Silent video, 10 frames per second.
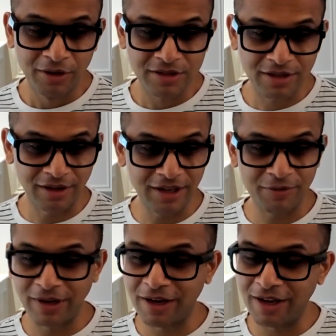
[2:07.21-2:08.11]
Suddenly,
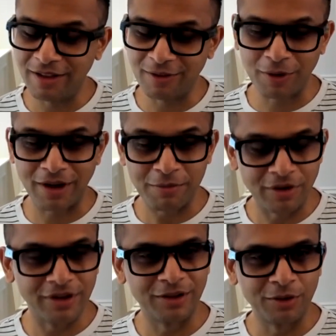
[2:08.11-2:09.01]
I felt, hey, this is what
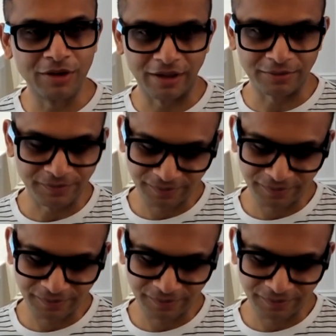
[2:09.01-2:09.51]
I'm really good at.